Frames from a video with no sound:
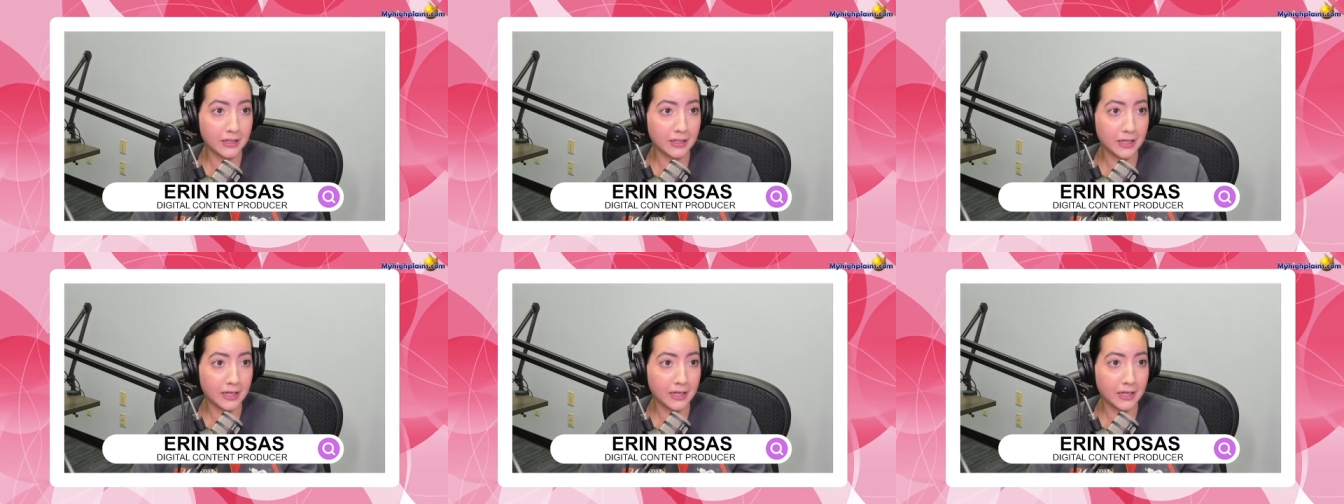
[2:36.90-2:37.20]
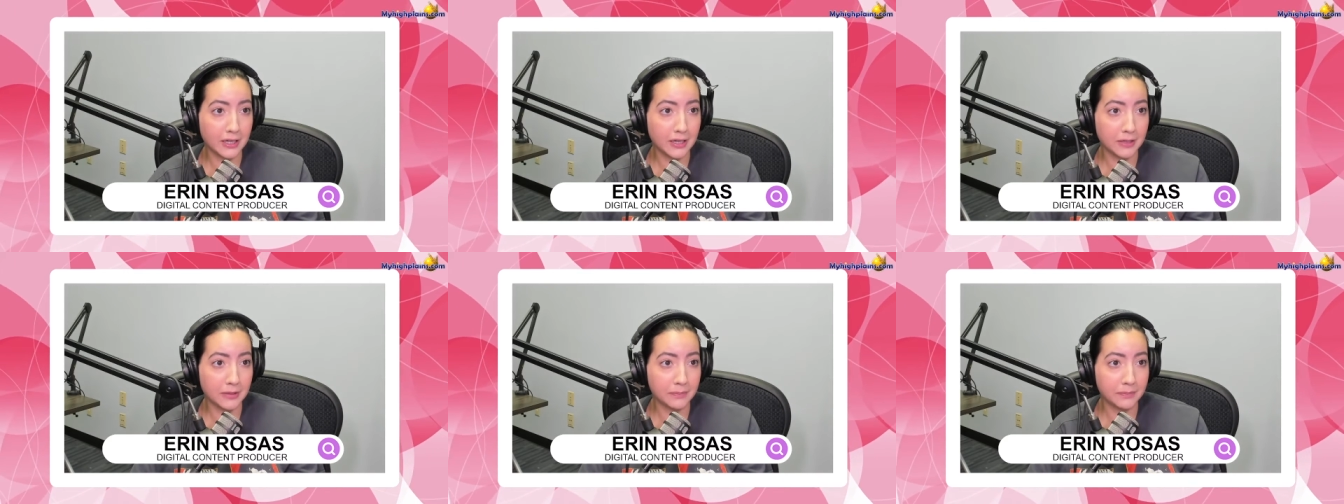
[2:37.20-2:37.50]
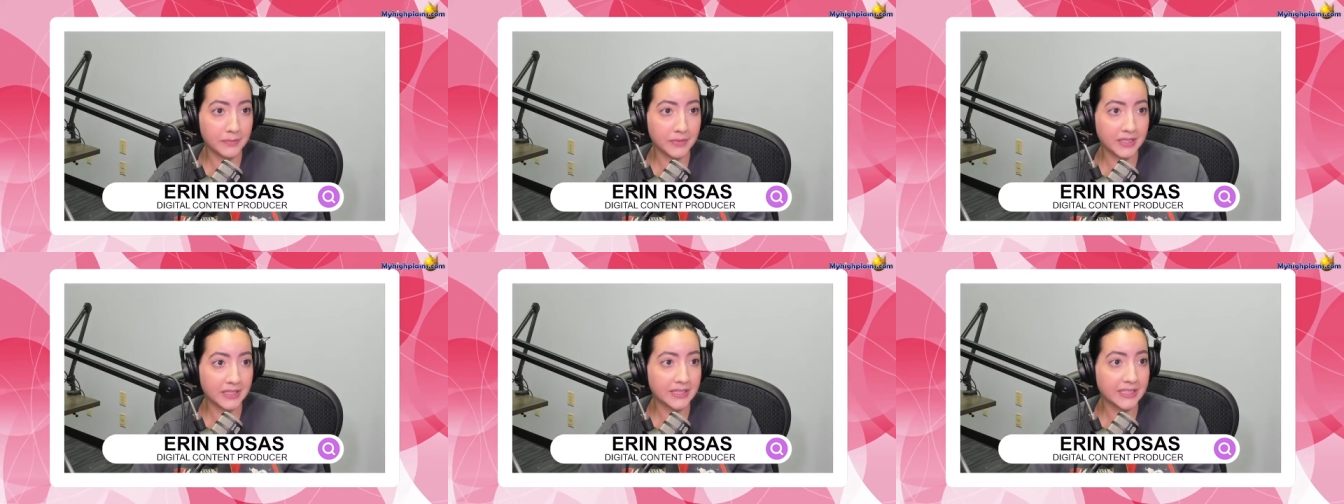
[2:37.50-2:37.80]

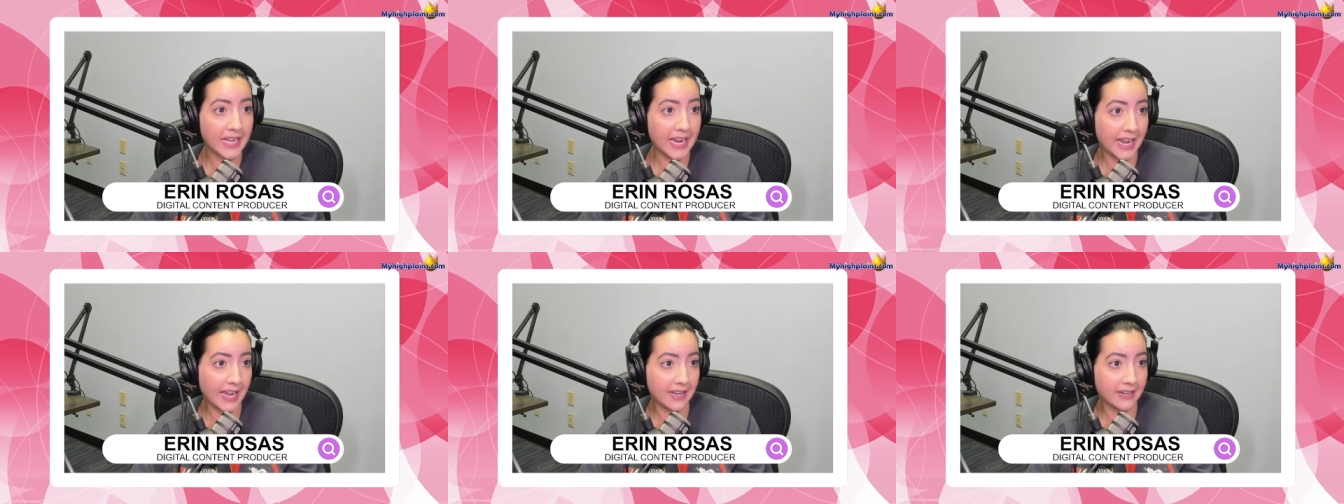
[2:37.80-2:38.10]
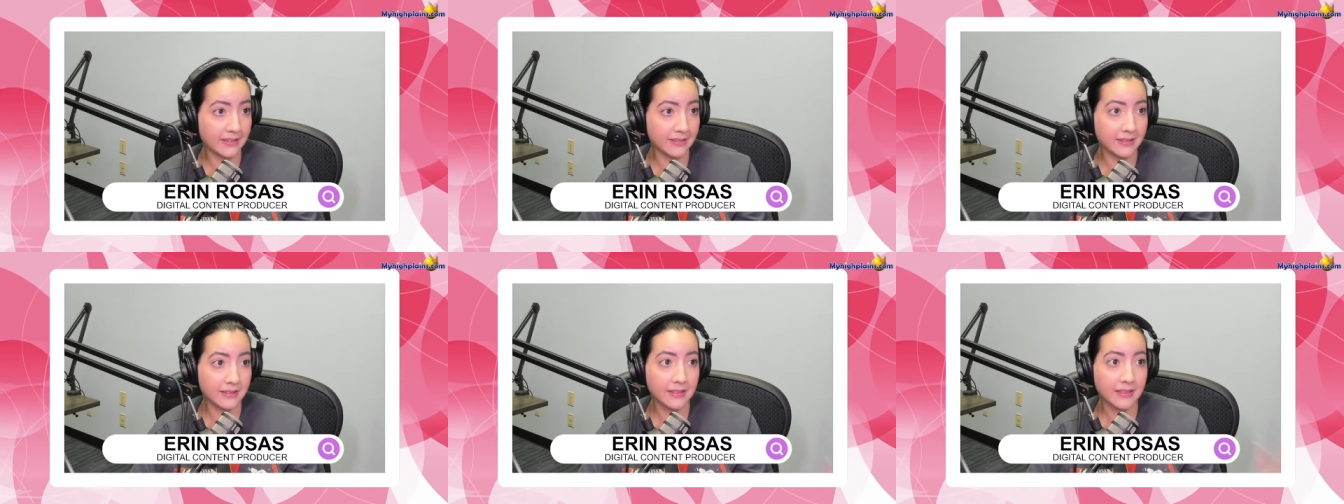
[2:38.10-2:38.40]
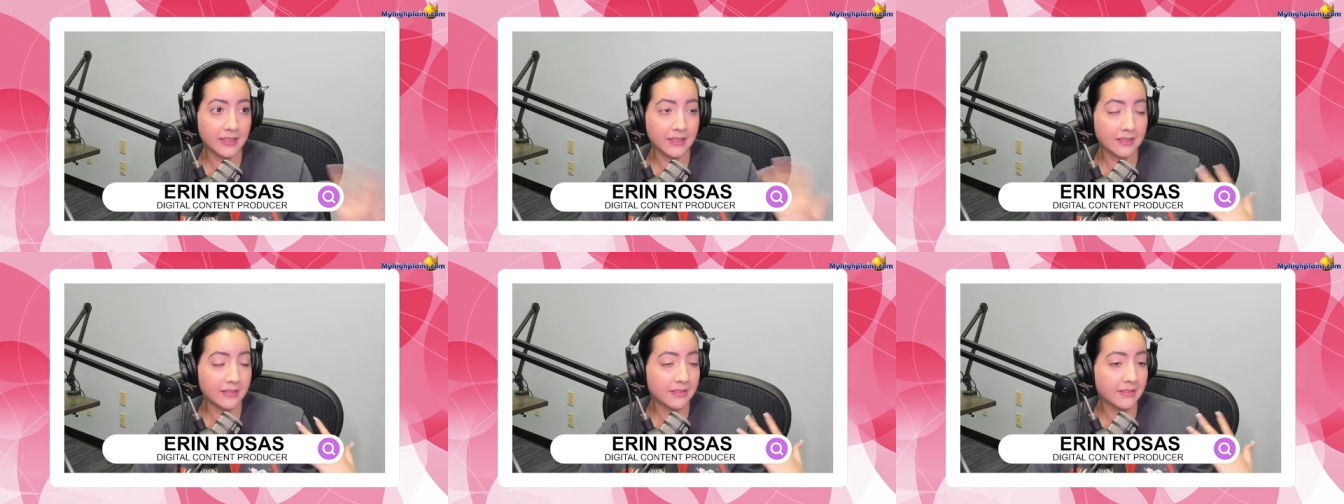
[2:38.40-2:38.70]
um, land.
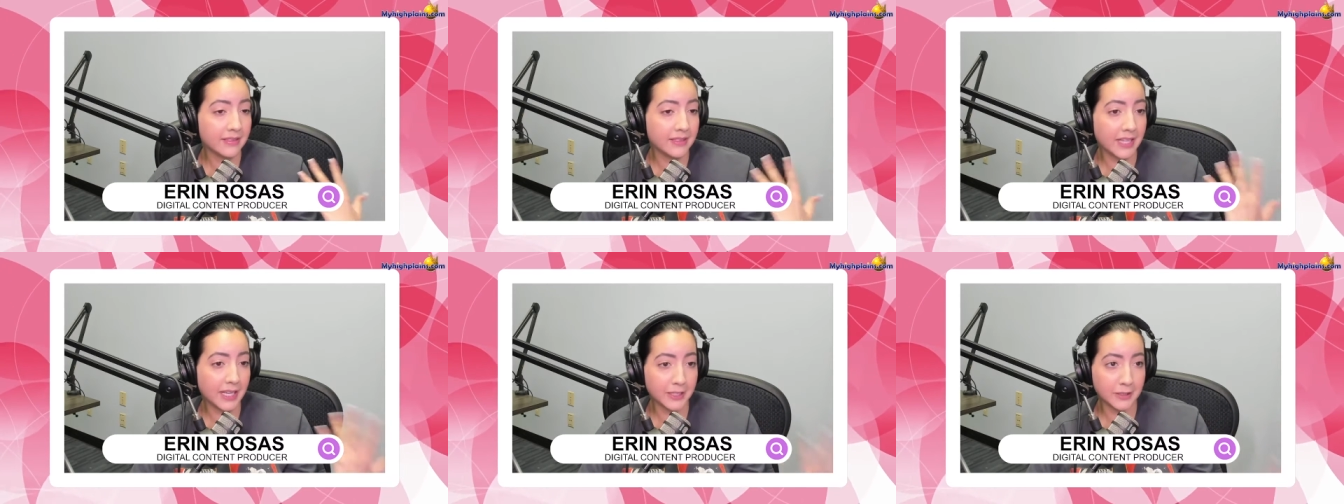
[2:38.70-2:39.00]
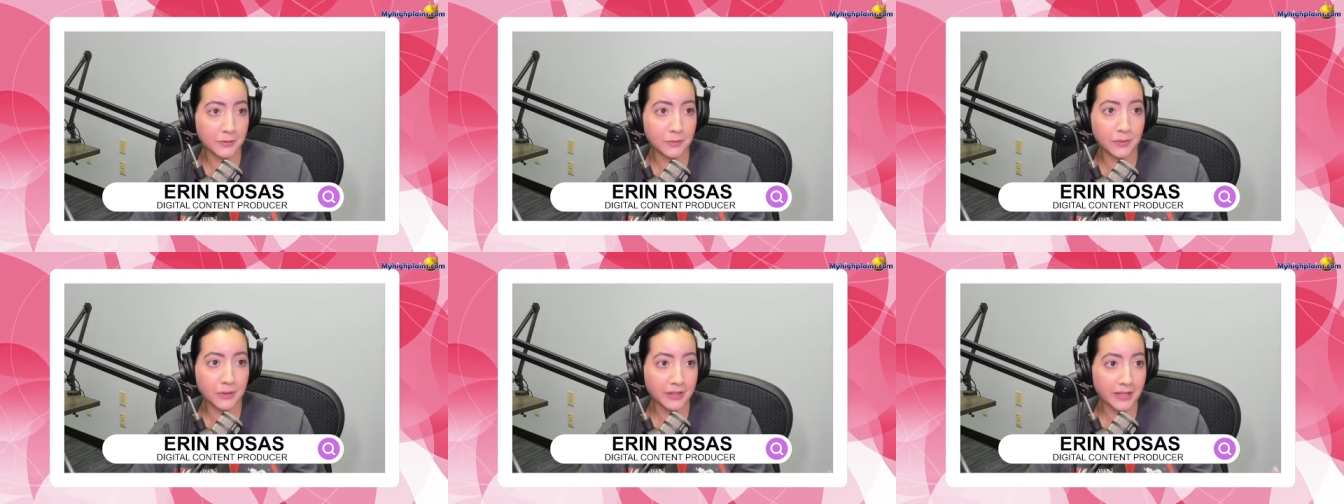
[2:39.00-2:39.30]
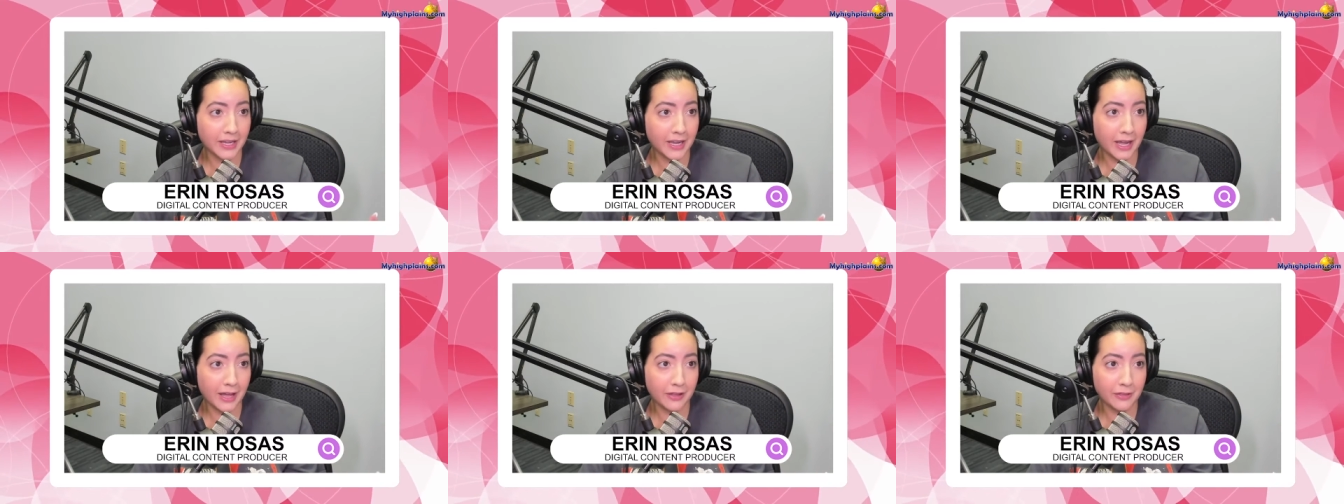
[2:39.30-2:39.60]
That's where
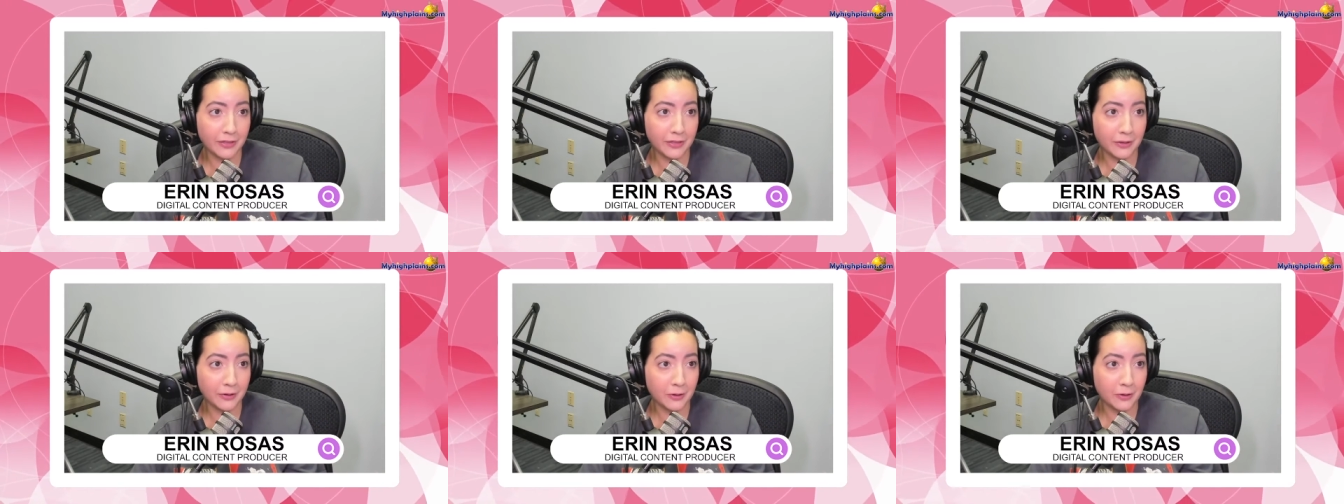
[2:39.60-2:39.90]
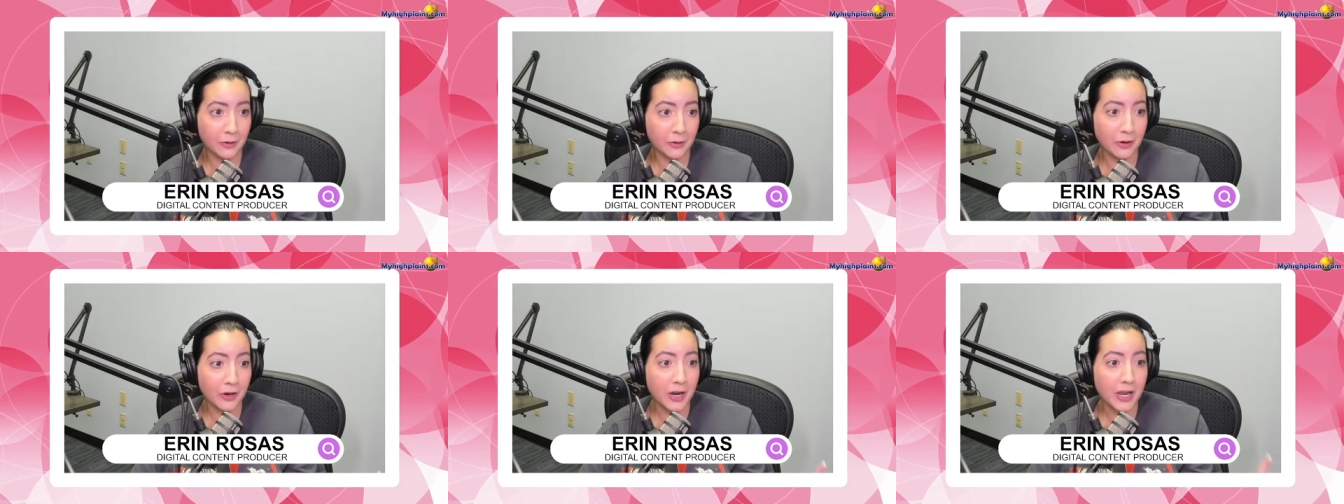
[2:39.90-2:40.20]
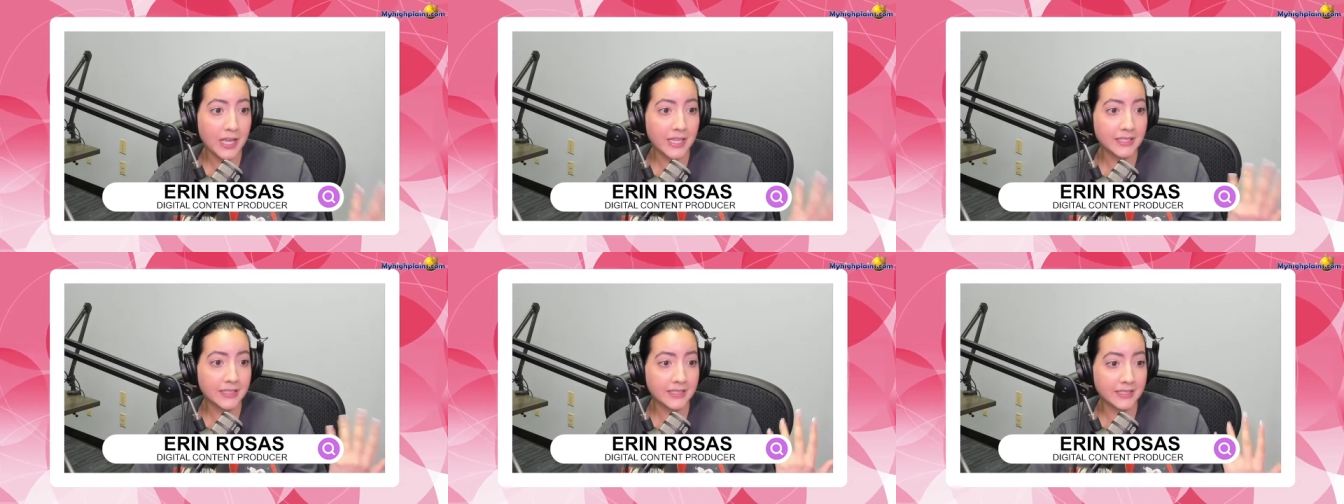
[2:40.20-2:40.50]
they had their
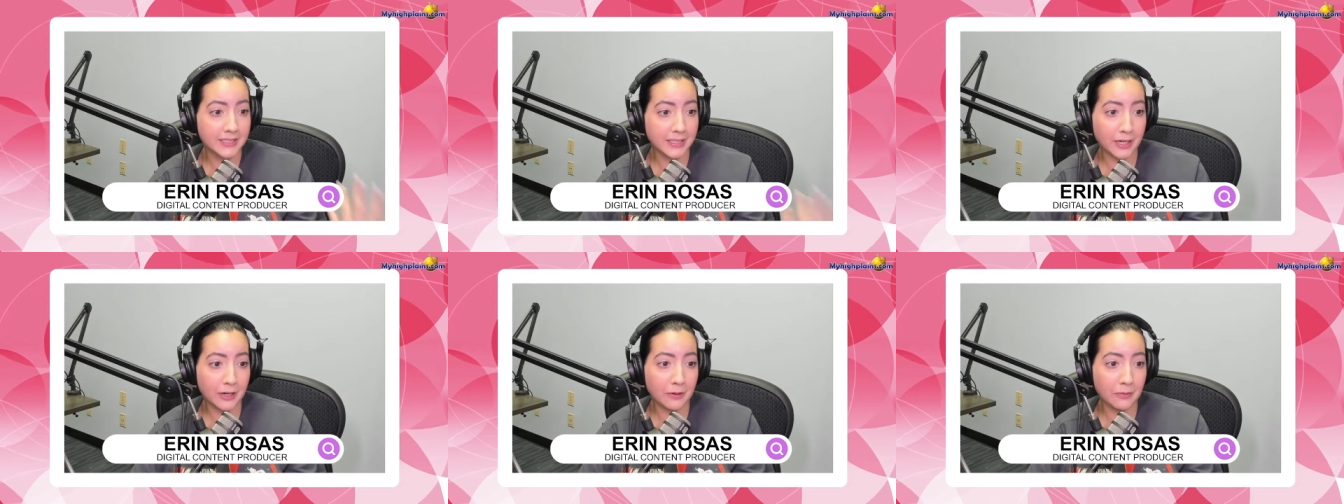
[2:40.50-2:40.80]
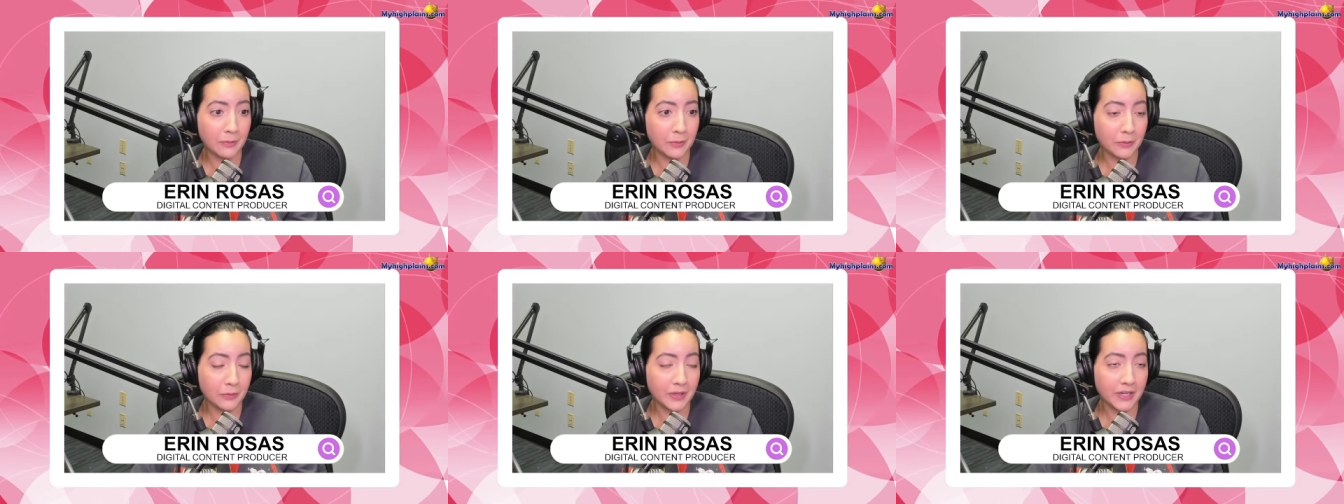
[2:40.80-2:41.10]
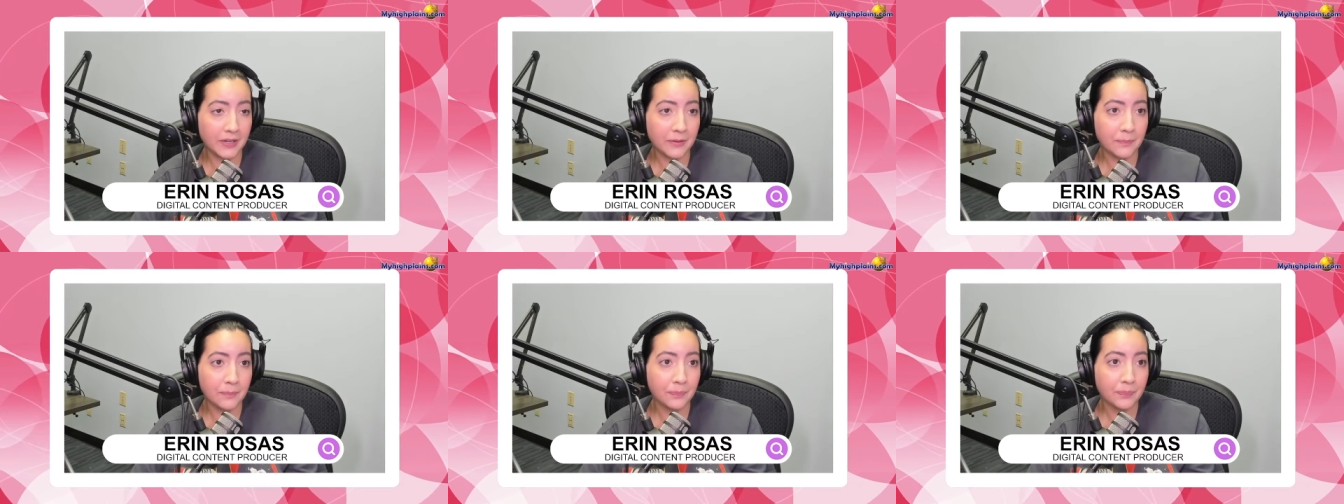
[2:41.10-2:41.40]

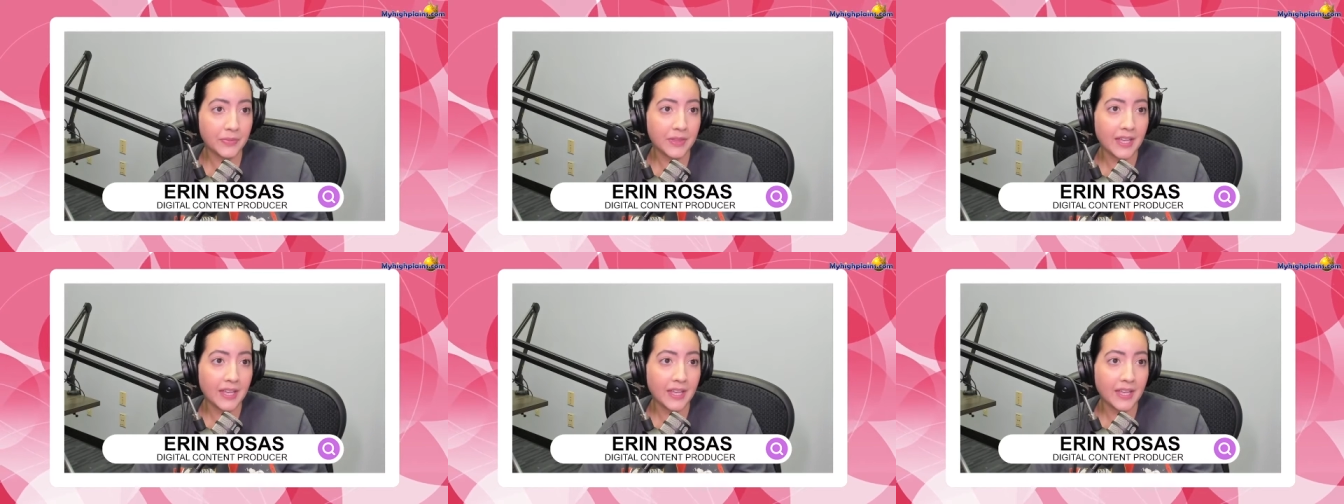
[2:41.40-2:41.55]
ceremony.